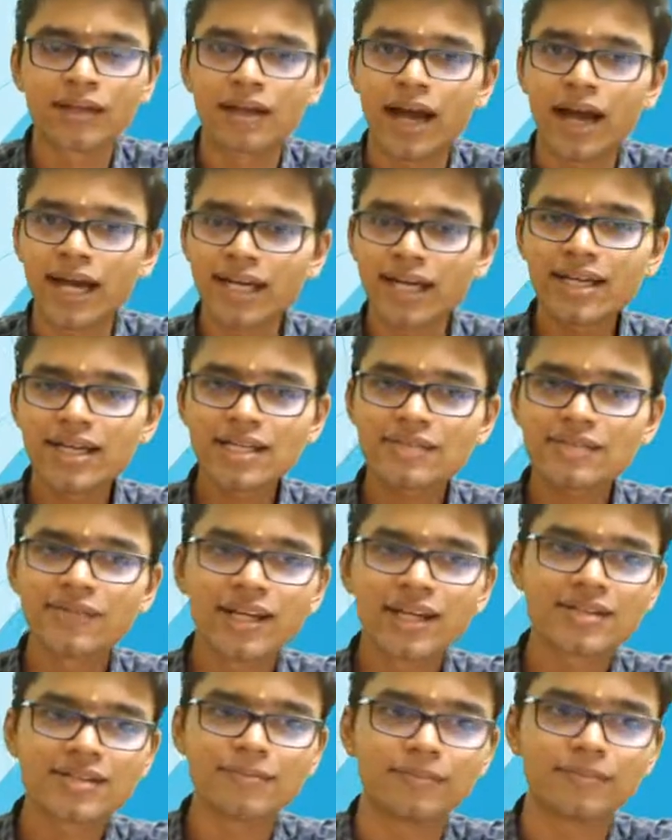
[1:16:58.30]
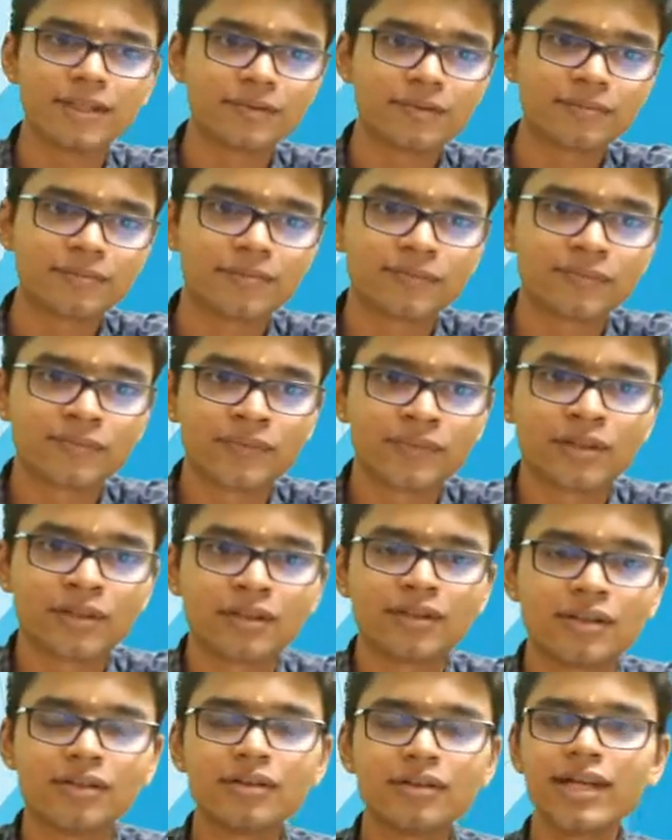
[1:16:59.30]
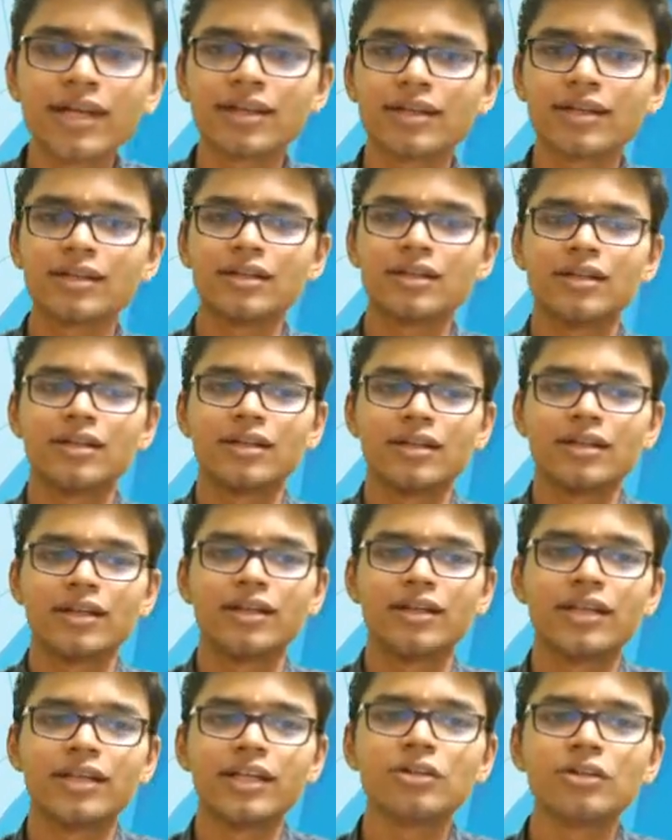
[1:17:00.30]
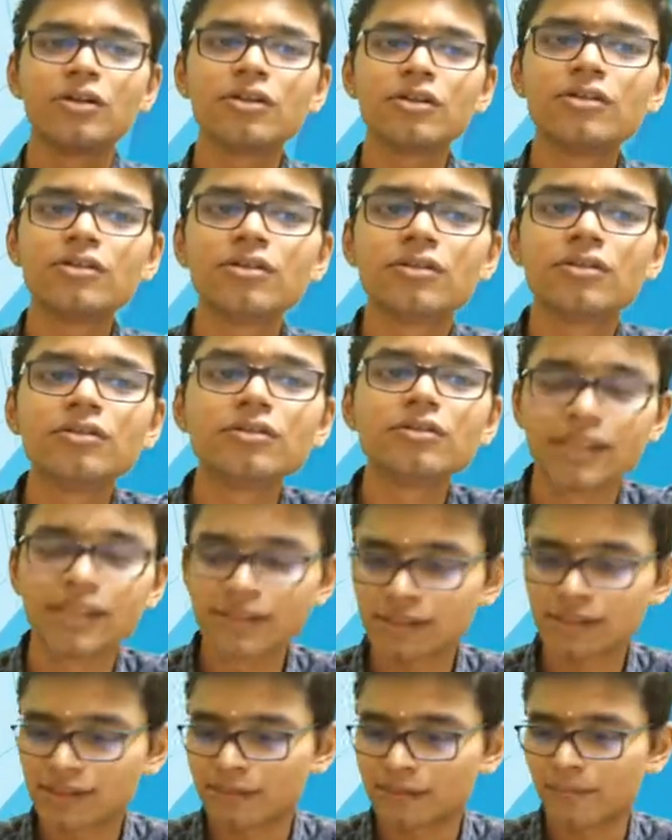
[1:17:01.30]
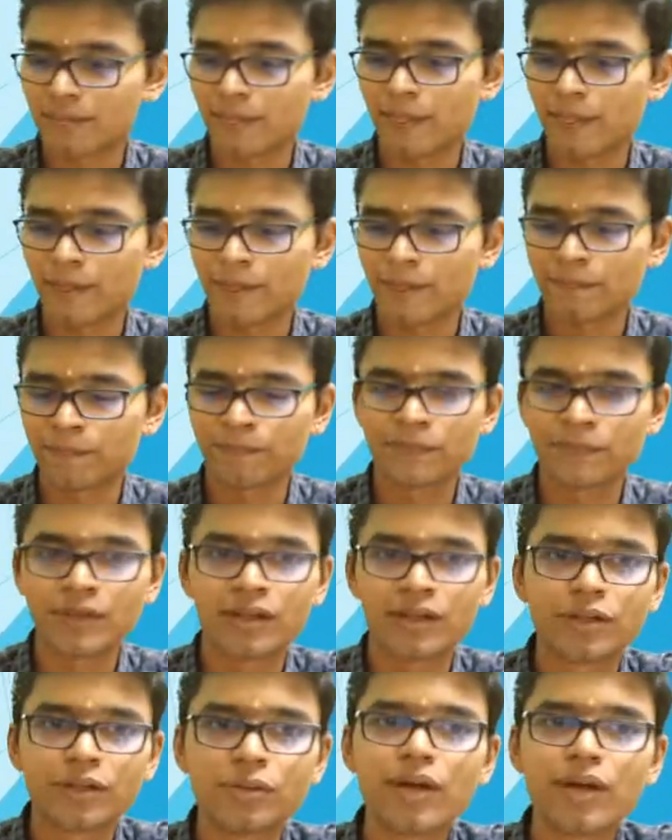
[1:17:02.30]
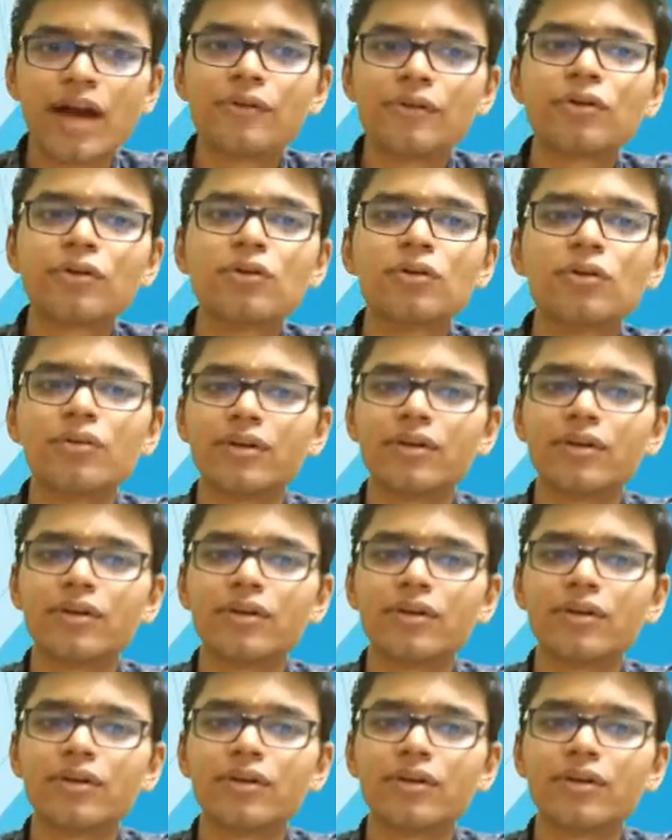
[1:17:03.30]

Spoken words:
Idea is very simple. Okay. In order to do this, you have to,